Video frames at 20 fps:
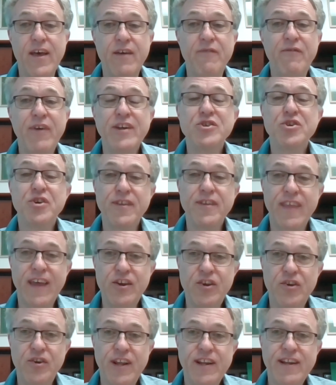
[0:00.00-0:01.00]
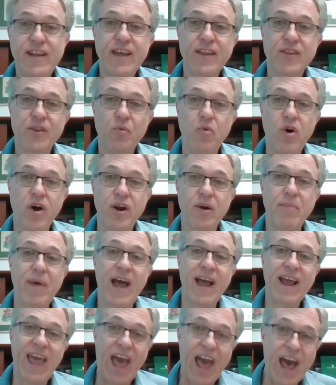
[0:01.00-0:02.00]
eventually then you need to get the water
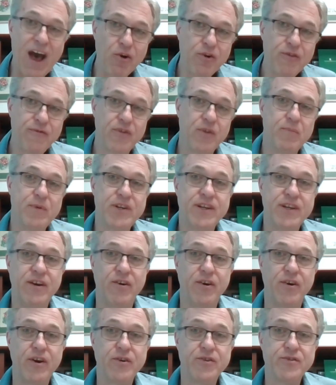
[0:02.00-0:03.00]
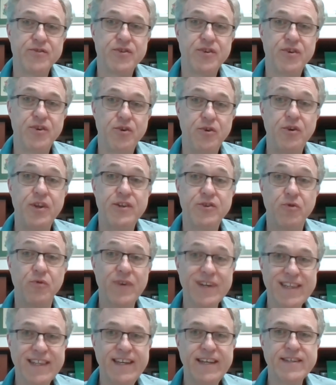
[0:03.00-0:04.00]
back out of the materials. You need to
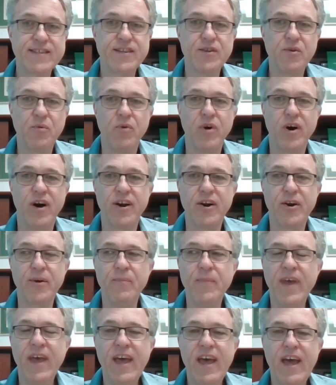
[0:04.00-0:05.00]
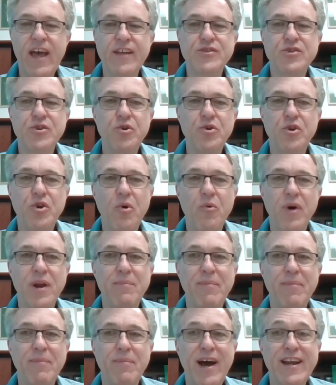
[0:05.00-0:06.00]
release the water. And so you don't want
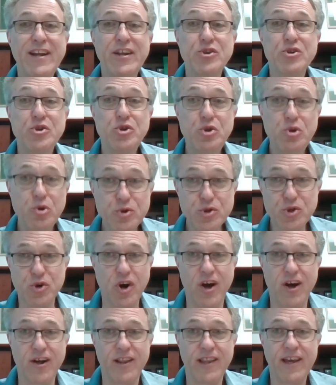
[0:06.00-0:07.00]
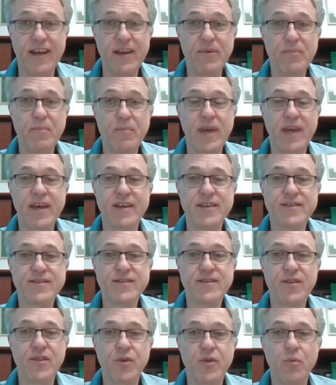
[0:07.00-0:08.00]
to bind it too strongly,
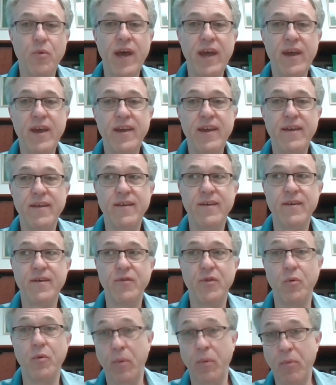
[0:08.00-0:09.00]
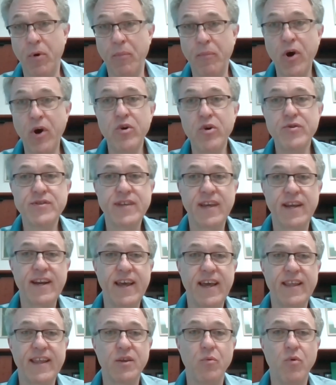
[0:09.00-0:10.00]
because the way that we're proposing
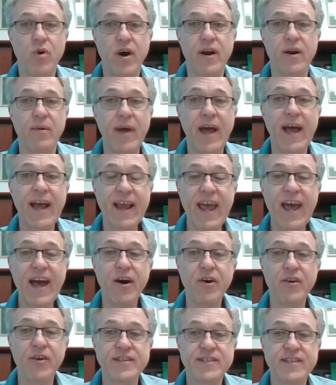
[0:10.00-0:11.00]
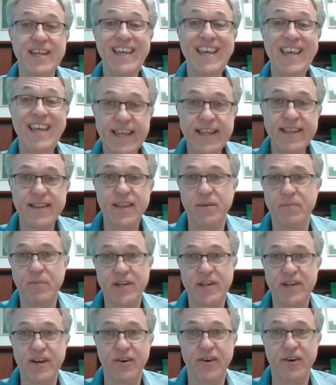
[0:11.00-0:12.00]
to get the water back out is to heat the
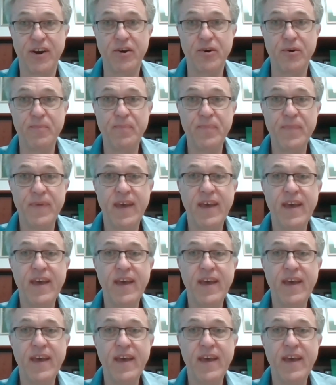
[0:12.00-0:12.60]
material.